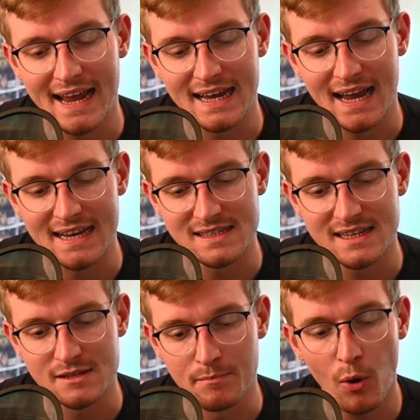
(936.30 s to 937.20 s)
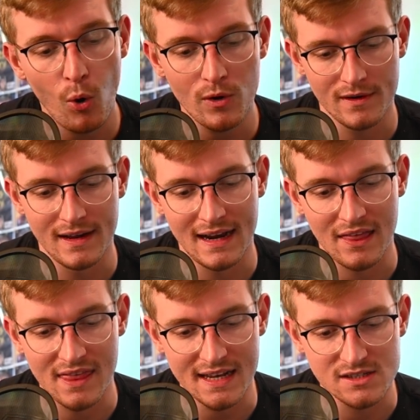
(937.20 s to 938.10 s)
as it is important, and I
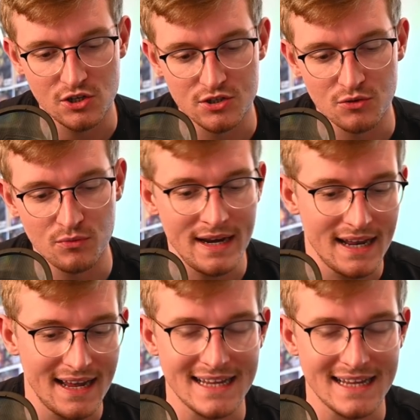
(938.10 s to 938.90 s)
think it's good to read it,